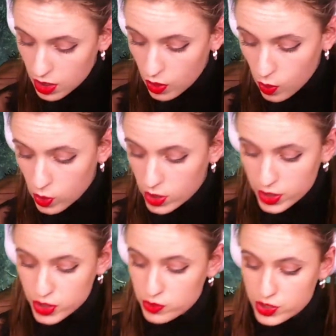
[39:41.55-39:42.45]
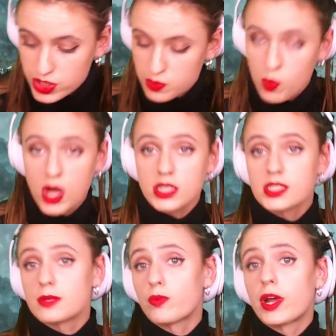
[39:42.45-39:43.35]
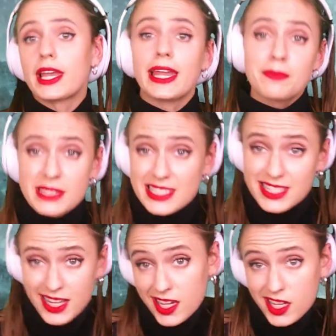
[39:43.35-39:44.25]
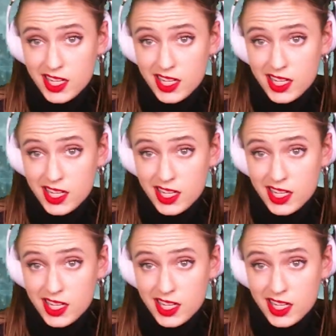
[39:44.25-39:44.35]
or you just want some red lipstick,